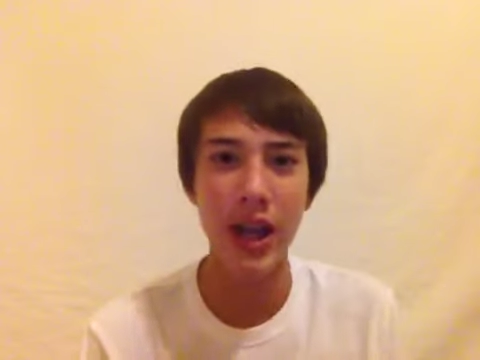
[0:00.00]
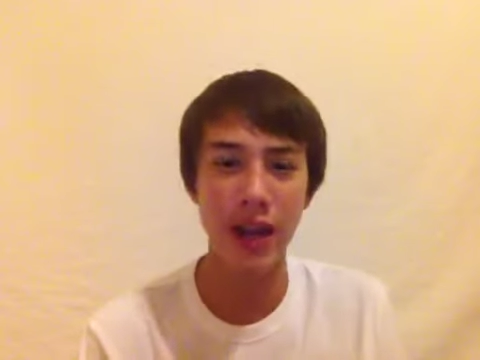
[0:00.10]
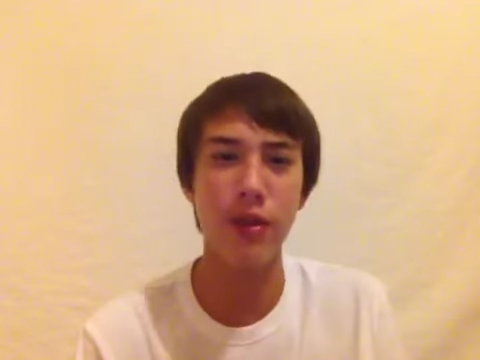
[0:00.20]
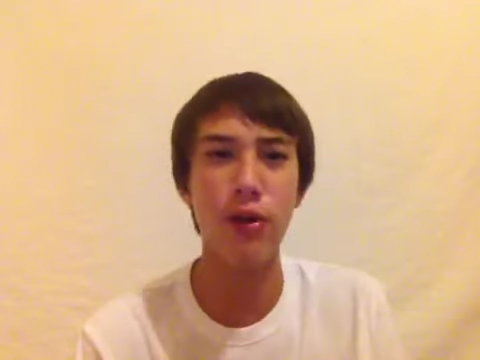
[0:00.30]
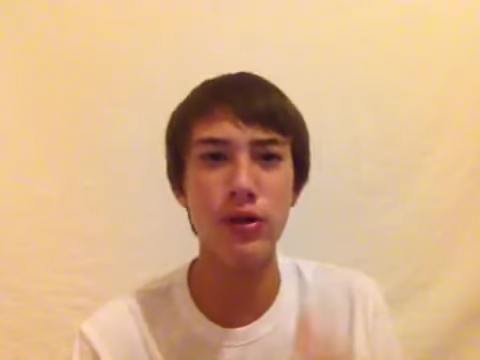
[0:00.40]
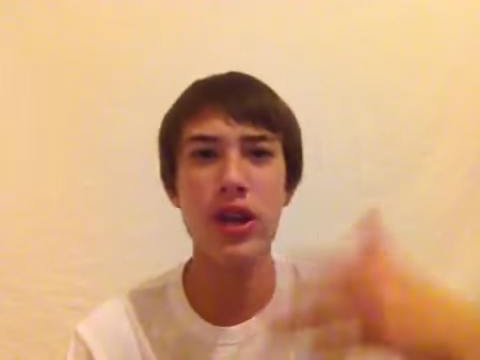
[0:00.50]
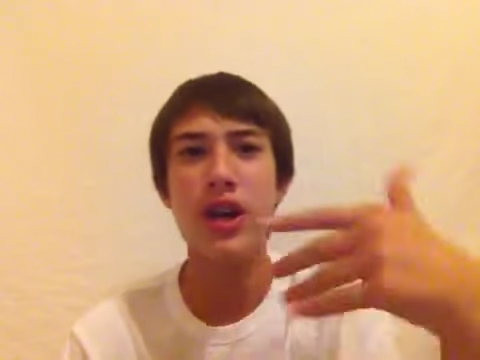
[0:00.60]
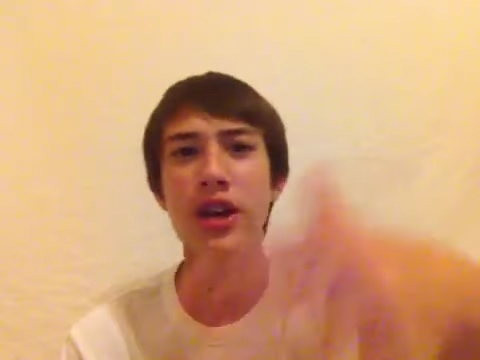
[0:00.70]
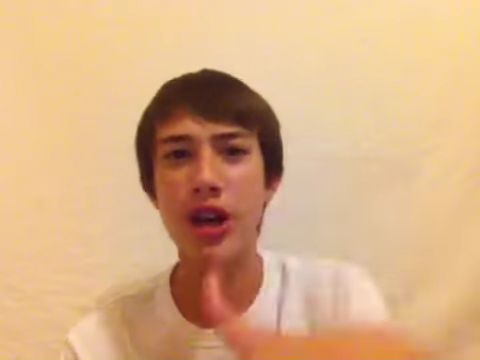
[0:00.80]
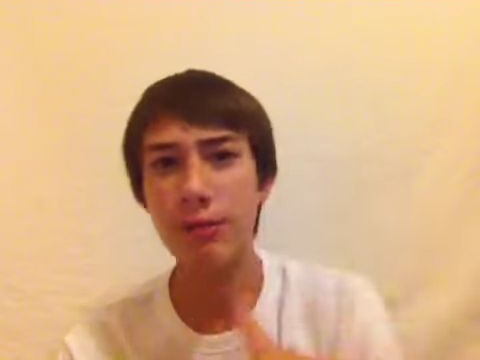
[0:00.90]
and those
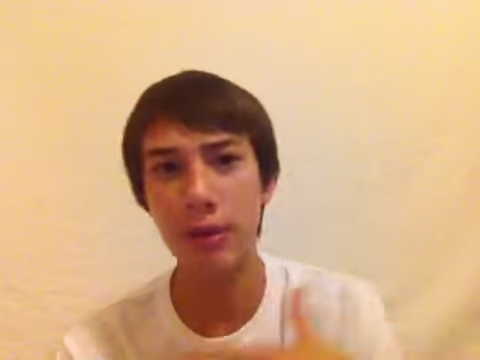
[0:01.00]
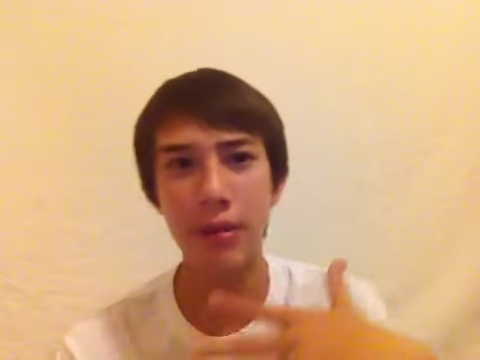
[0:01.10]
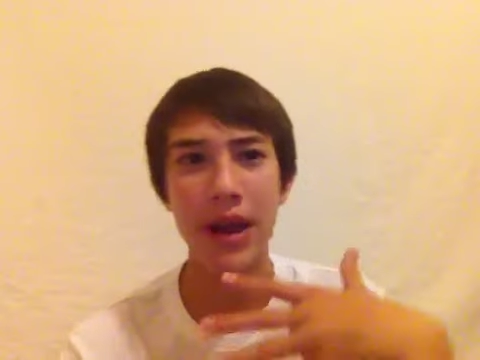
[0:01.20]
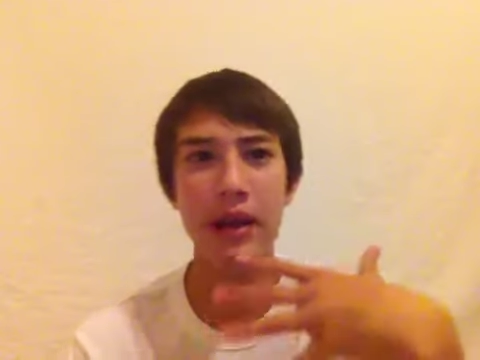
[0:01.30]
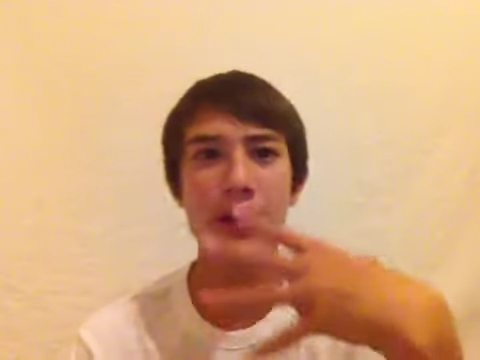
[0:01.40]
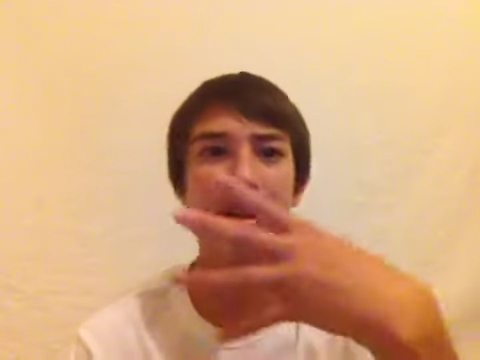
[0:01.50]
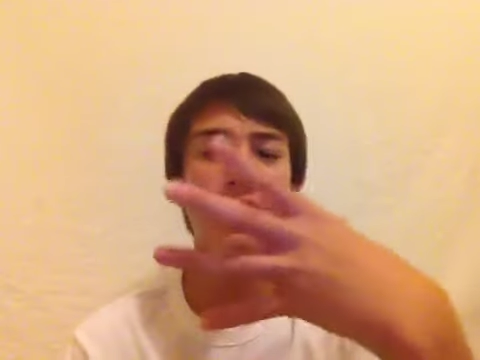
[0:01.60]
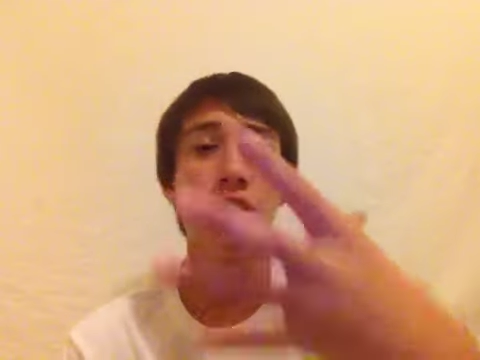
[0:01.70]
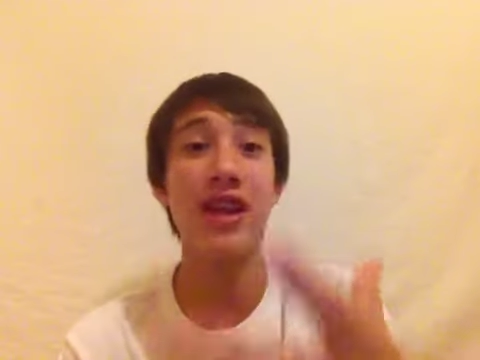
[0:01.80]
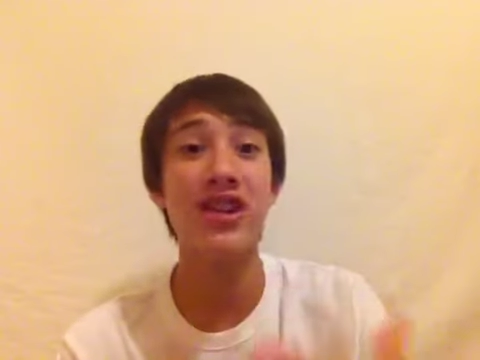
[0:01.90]
number
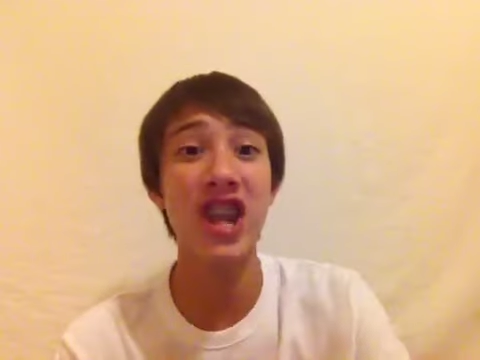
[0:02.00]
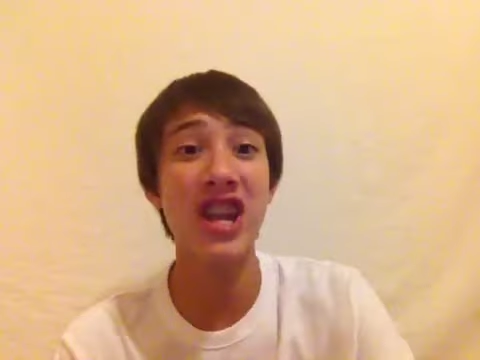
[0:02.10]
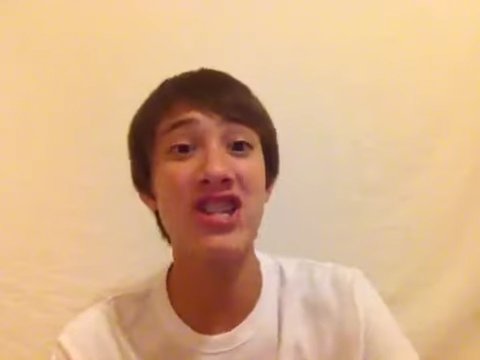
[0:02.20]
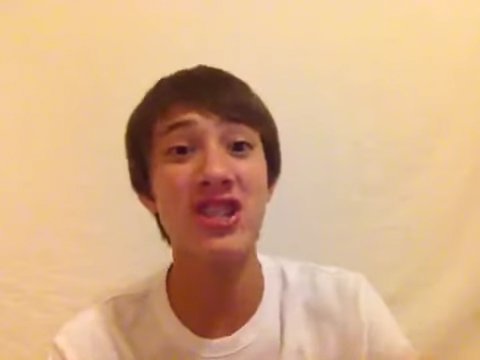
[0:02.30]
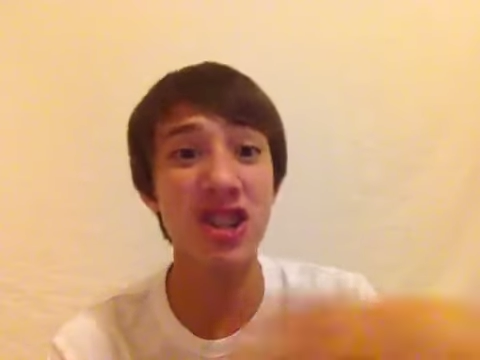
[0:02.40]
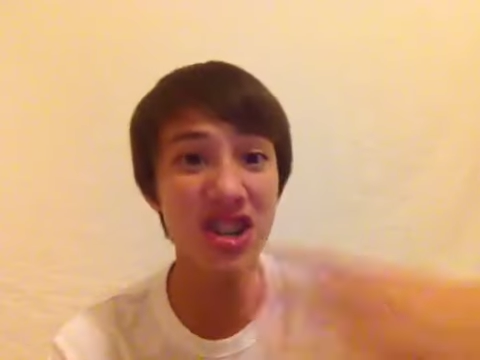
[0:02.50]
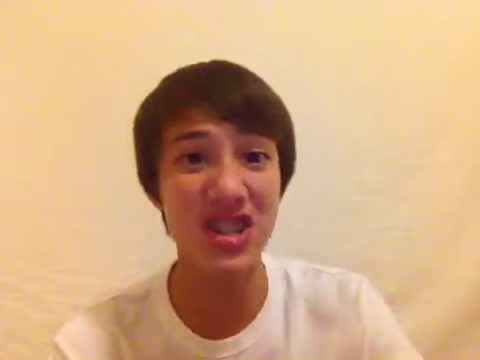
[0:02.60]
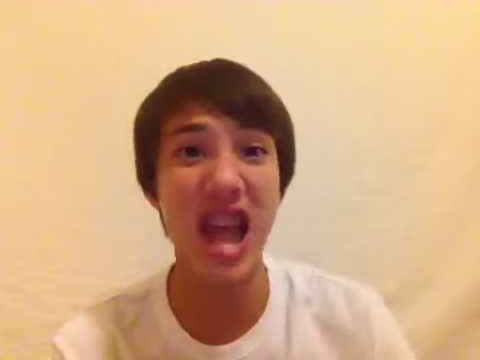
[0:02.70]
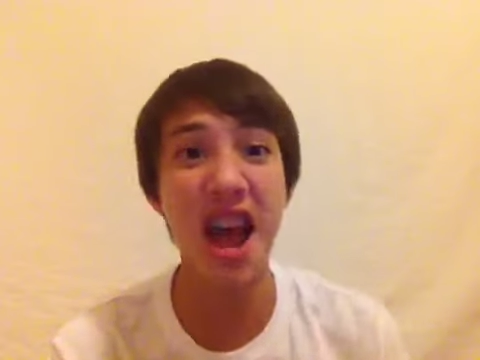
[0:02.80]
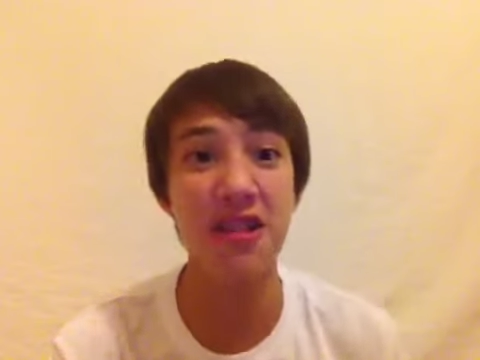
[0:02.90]
patterns are then changed into
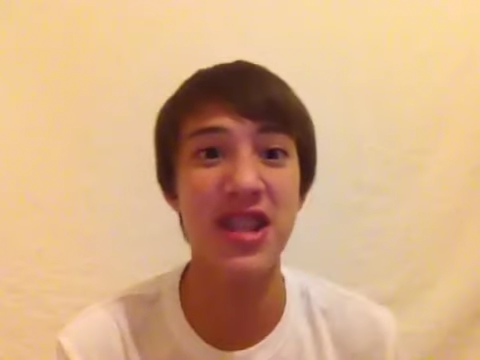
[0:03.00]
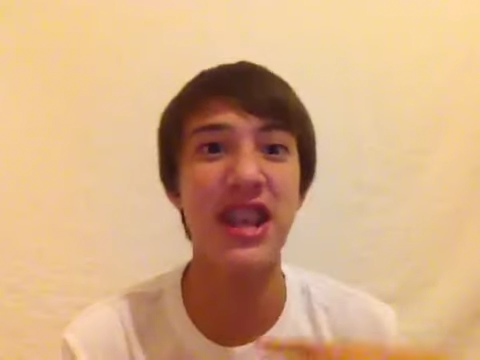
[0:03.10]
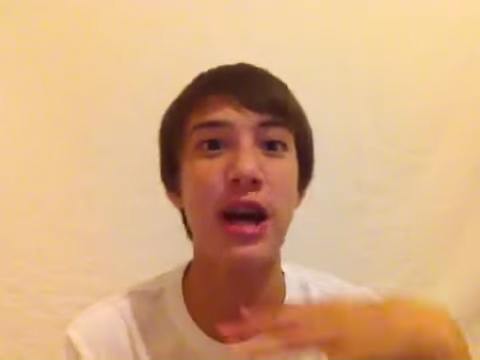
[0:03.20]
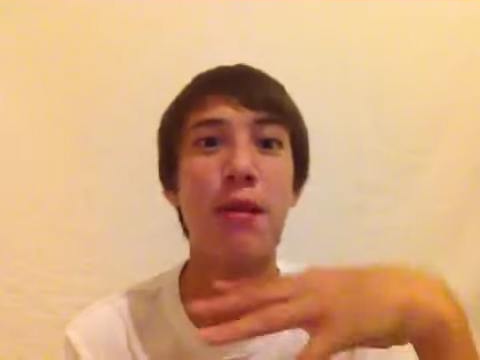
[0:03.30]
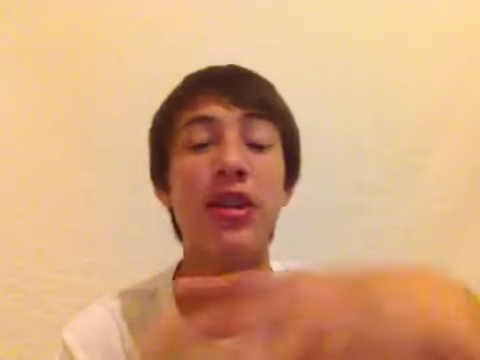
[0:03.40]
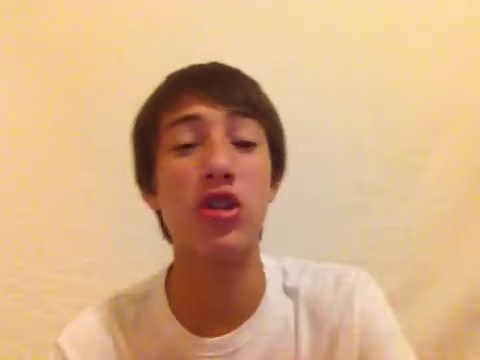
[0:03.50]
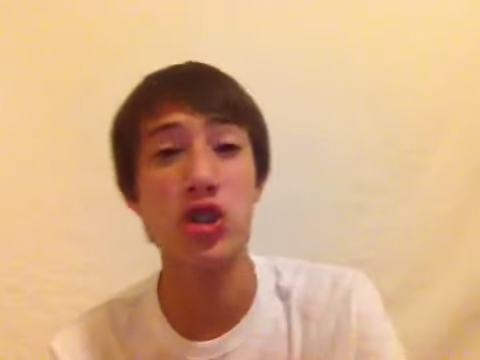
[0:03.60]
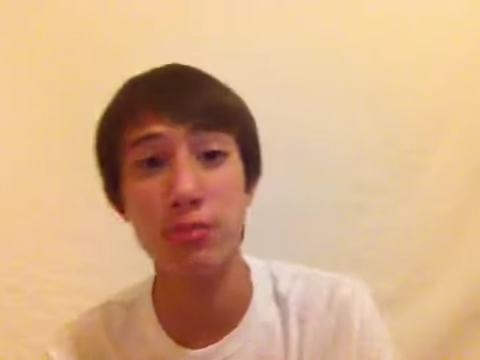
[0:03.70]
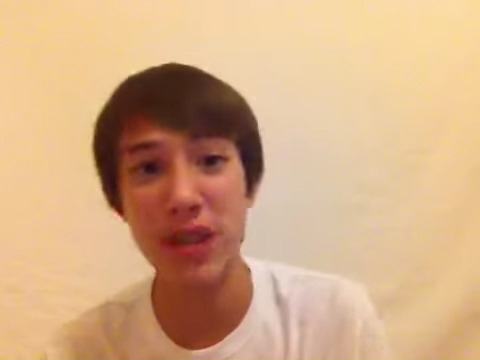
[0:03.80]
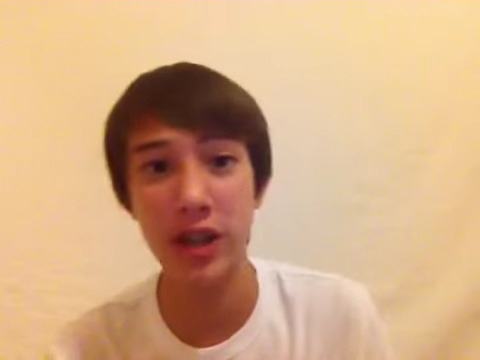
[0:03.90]
sounds that come out your
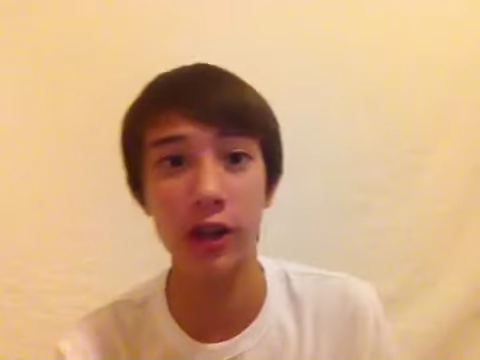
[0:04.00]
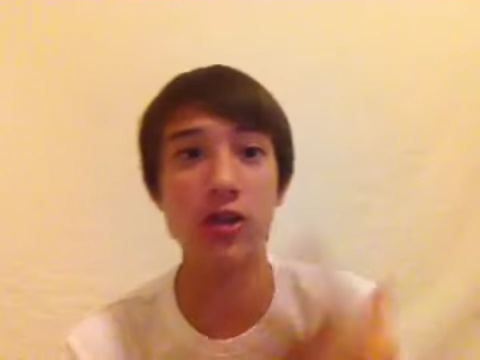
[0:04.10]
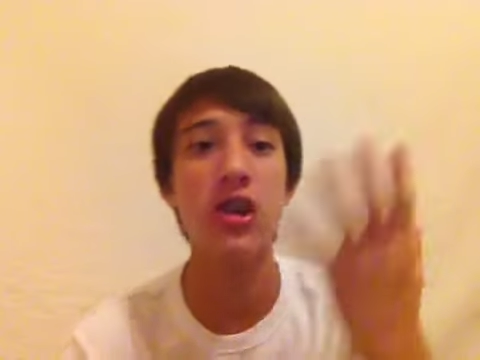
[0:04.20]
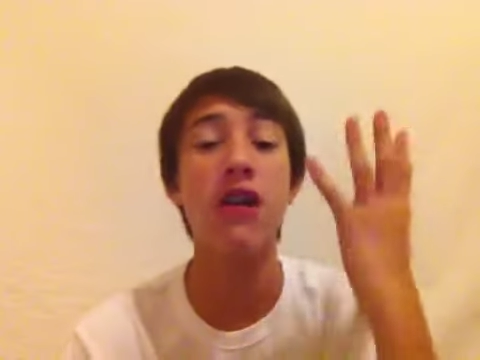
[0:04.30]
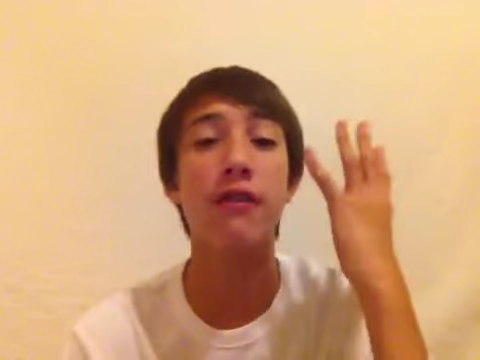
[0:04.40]
speakers